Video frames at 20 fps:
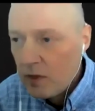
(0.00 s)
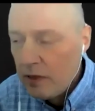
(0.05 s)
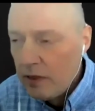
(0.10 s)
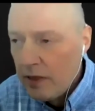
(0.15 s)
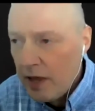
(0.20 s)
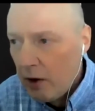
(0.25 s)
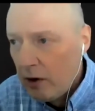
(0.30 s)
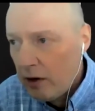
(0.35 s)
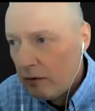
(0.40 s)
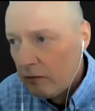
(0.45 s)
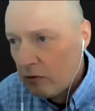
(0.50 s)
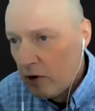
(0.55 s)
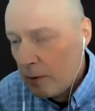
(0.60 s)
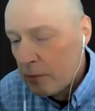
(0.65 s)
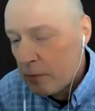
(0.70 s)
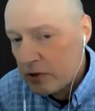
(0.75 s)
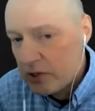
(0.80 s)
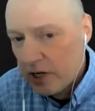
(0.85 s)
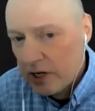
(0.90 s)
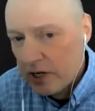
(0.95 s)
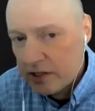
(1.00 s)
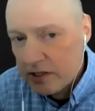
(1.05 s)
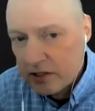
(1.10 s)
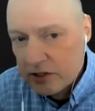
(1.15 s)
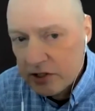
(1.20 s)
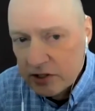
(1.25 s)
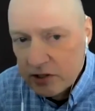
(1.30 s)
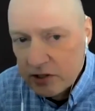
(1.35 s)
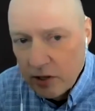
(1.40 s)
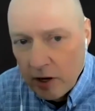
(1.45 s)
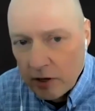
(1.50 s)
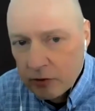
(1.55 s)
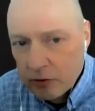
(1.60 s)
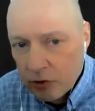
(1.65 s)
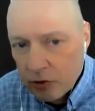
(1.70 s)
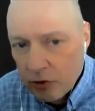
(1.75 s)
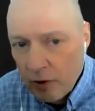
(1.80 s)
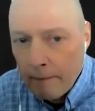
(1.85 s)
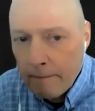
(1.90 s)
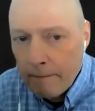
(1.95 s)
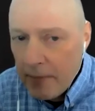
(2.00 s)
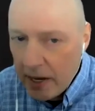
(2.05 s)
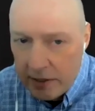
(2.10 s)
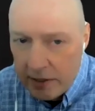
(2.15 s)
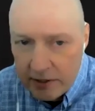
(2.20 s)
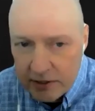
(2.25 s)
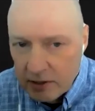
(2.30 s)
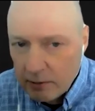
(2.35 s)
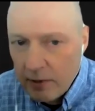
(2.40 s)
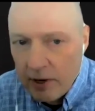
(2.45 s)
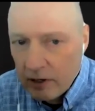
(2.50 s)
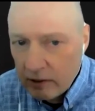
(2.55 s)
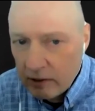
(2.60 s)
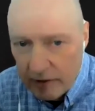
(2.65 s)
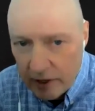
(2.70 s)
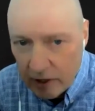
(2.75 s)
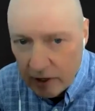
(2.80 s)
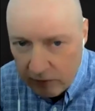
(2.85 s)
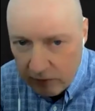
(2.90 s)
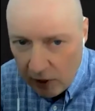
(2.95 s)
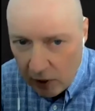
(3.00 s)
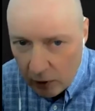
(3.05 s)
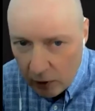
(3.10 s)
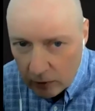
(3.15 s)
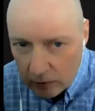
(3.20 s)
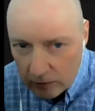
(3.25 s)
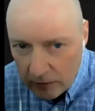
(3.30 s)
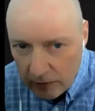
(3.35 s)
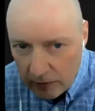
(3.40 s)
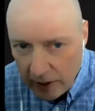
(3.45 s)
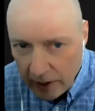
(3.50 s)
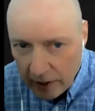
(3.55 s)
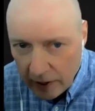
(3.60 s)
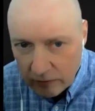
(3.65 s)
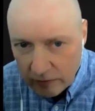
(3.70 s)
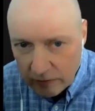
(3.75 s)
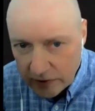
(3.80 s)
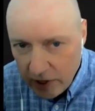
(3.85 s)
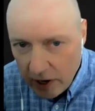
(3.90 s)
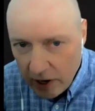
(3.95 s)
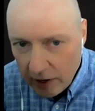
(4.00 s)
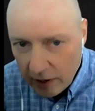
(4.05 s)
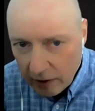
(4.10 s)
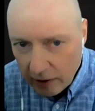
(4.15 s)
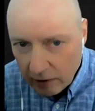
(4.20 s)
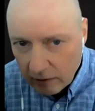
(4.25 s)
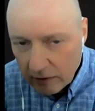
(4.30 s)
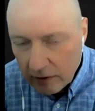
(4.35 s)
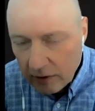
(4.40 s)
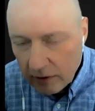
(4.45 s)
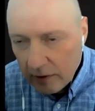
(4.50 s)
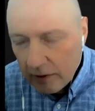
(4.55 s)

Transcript: That represents just a tremendous amount of airflow out of a tile.